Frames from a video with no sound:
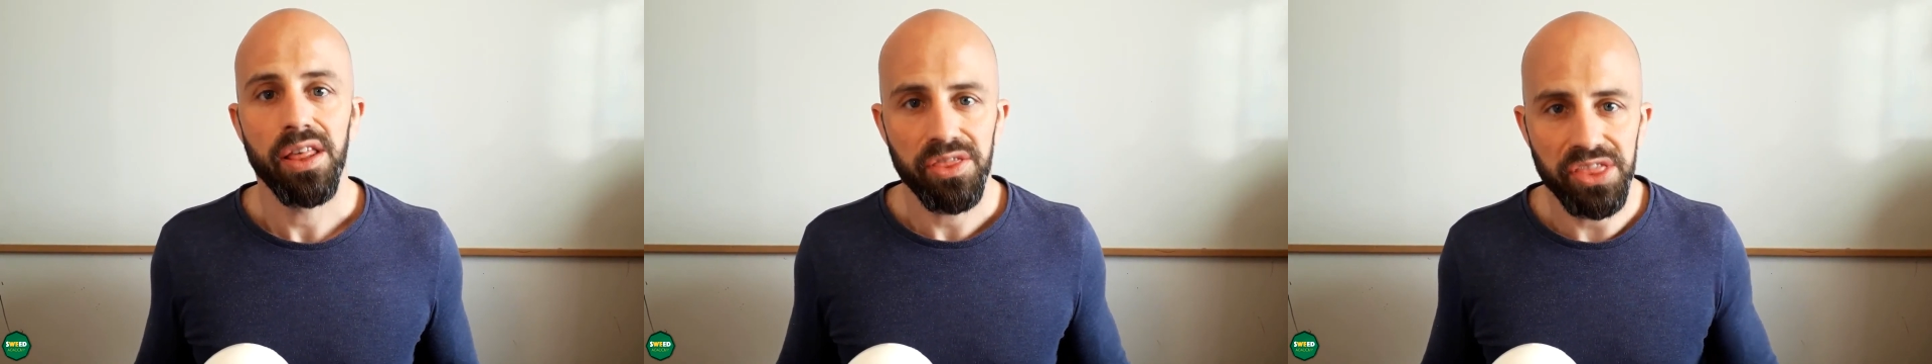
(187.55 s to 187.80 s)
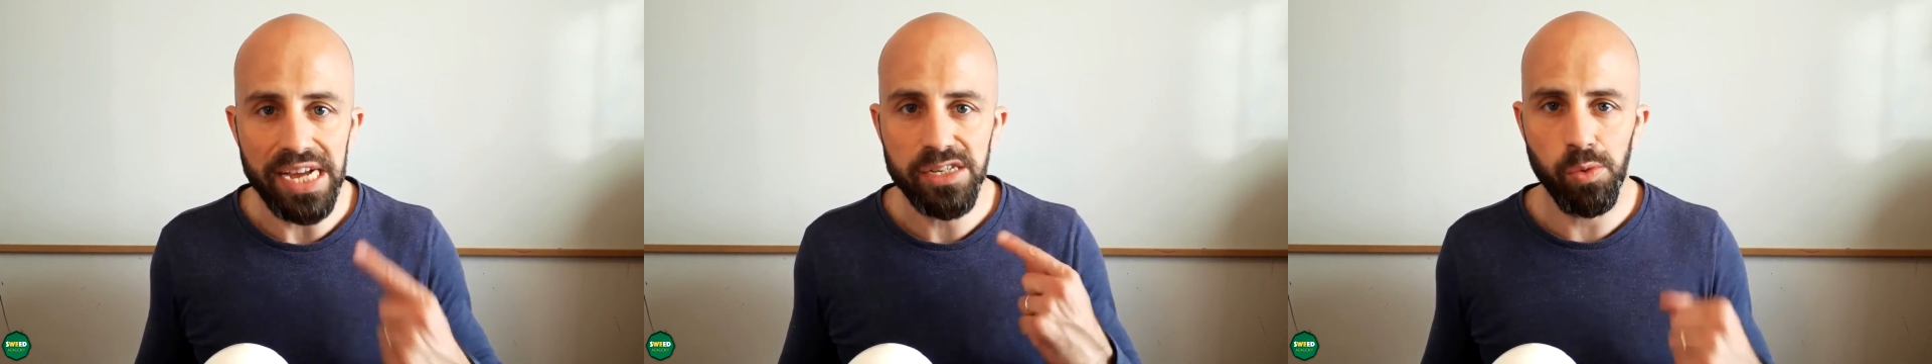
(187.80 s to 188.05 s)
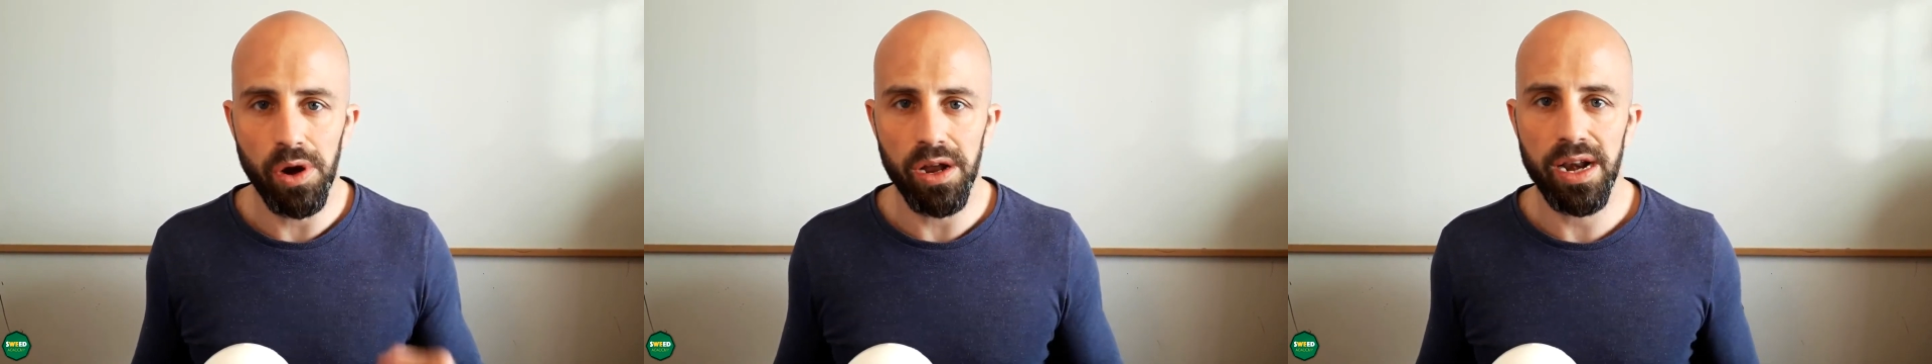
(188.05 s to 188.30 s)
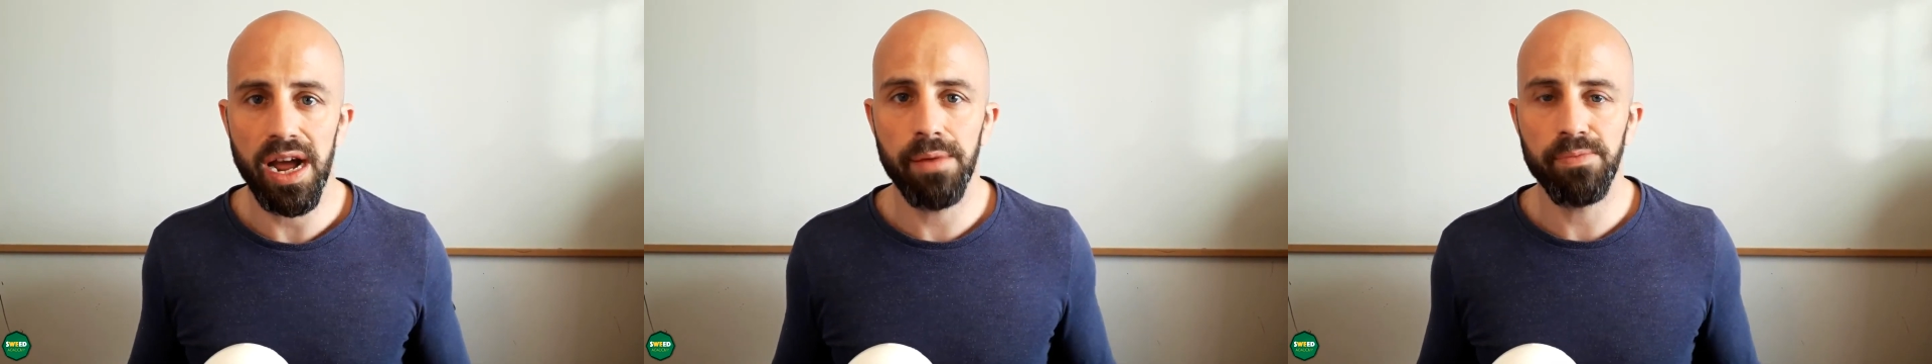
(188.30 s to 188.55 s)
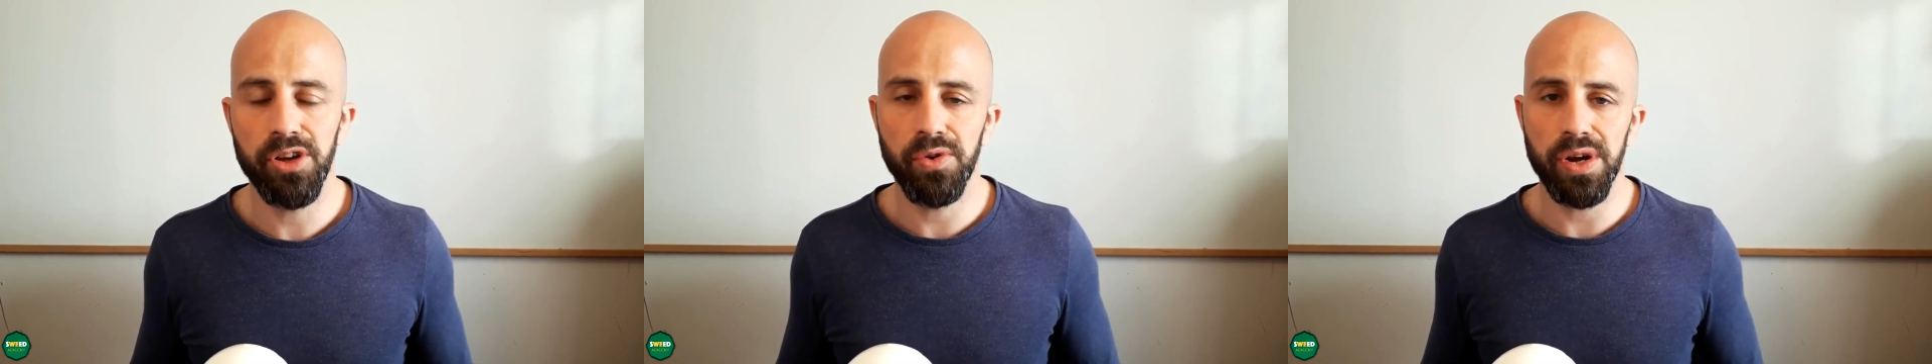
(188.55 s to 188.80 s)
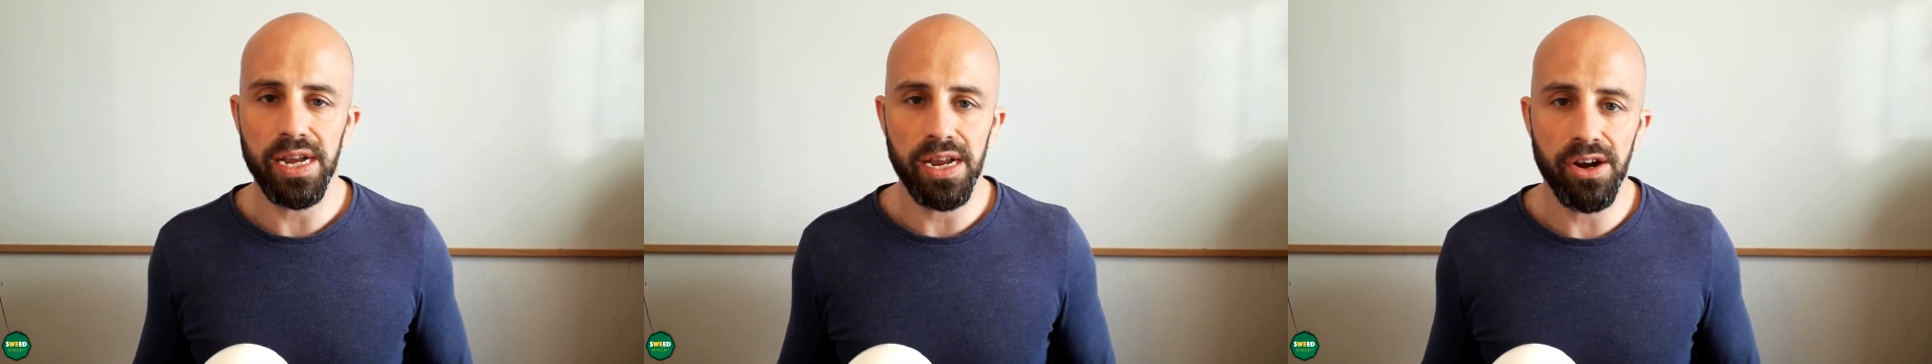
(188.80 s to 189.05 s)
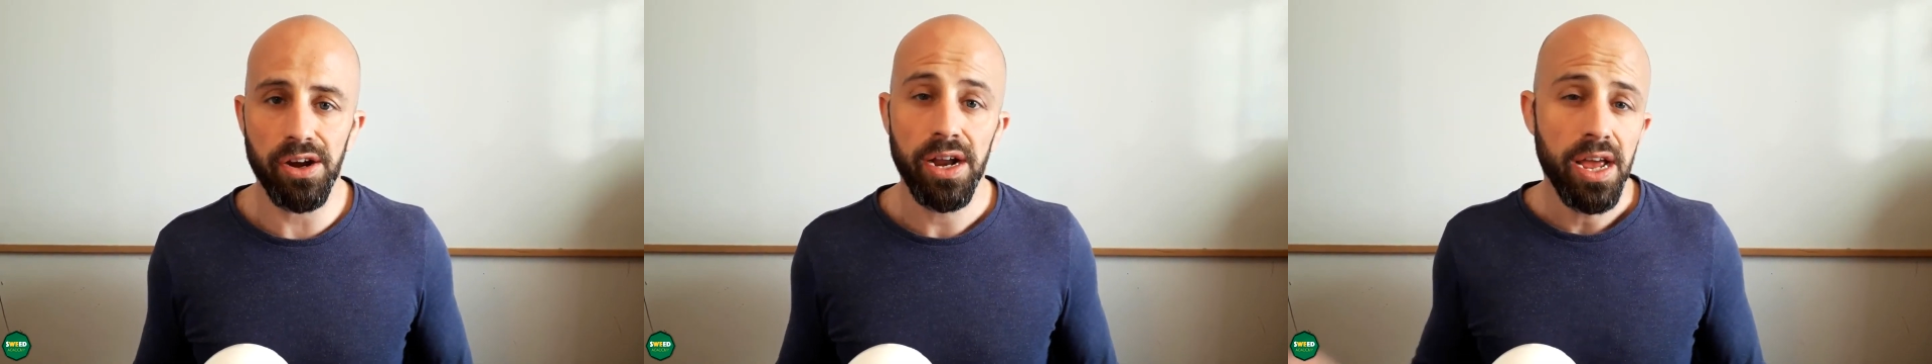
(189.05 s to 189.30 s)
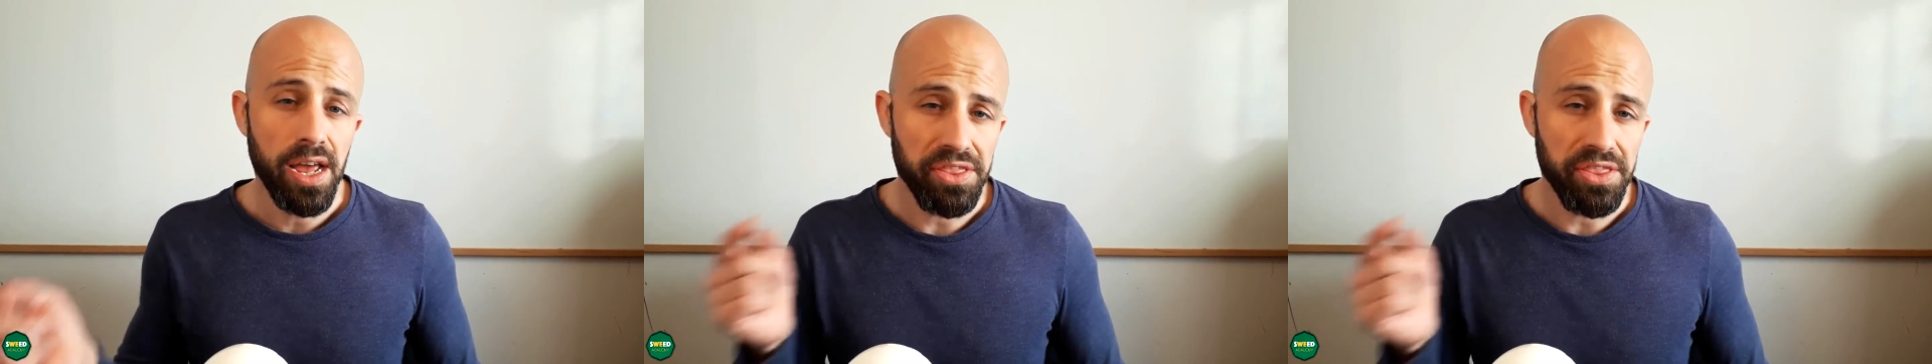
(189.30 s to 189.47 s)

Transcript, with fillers: That's what I'm doing here.